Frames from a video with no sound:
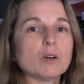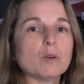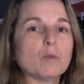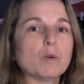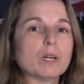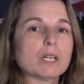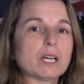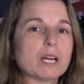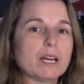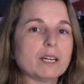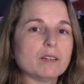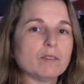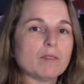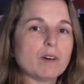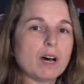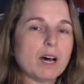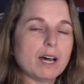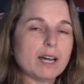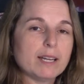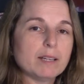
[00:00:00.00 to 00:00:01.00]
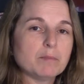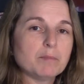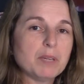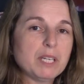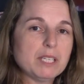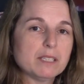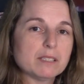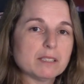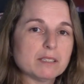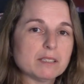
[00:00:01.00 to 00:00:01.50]
what kind of eye
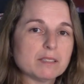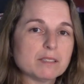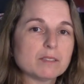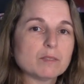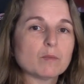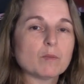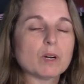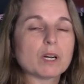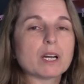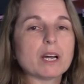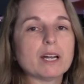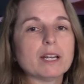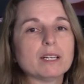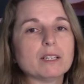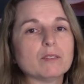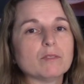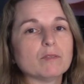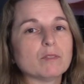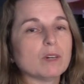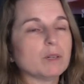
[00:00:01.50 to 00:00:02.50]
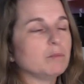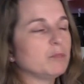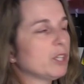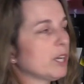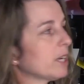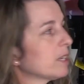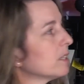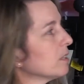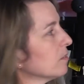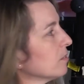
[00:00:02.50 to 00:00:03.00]
pieces, what kind of
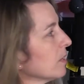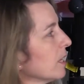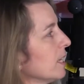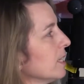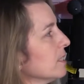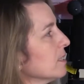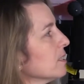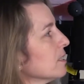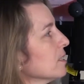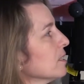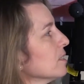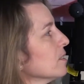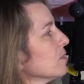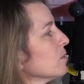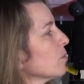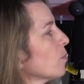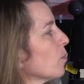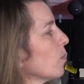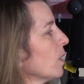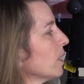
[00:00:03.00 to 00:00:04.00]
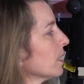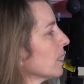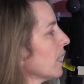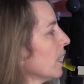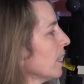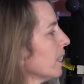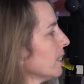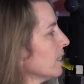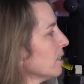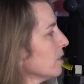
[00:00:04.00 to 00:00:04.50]
objective lenses, what
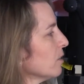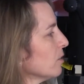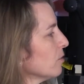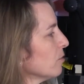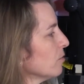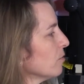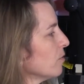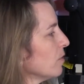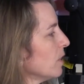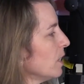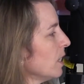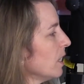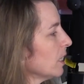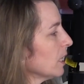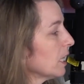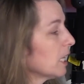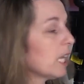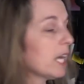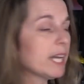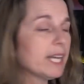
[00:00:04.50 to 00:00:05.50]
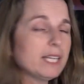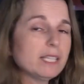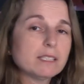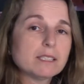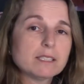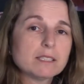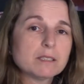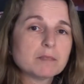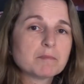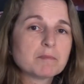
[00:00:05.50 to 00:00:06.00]
kind of
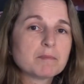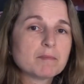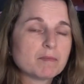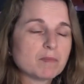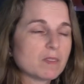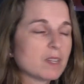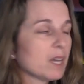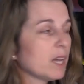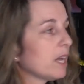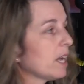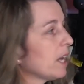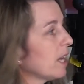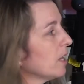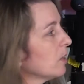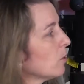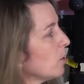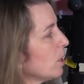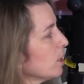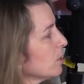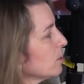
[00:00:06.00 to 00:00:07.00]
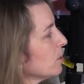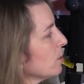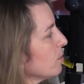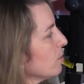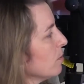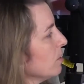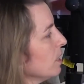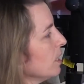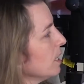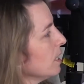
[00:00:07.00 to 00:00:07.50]
light. And also
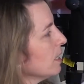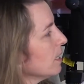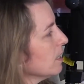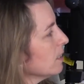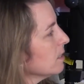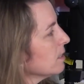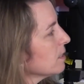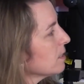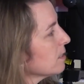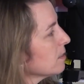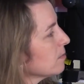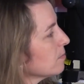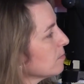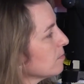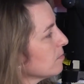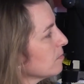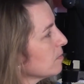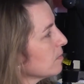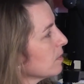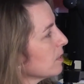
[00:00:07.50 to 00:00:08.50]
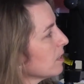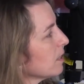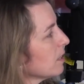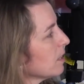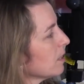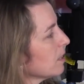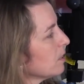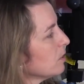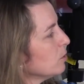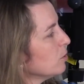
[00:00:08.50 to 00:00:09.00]
these
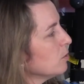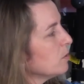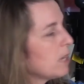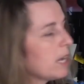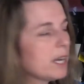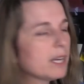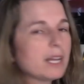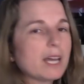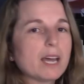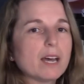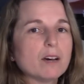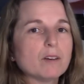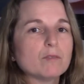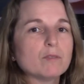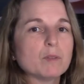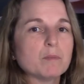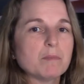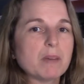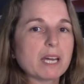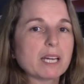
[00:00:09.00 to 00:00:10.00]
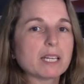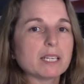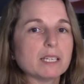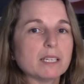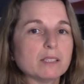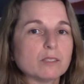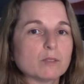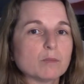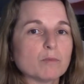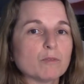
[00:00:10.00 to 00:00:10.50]
do not have the
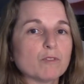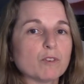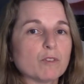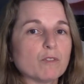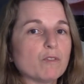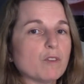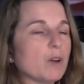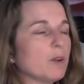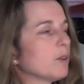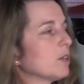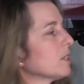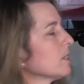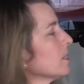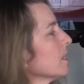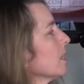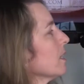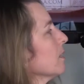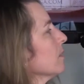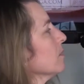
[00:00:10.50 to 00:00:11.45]
mechanism for focusing.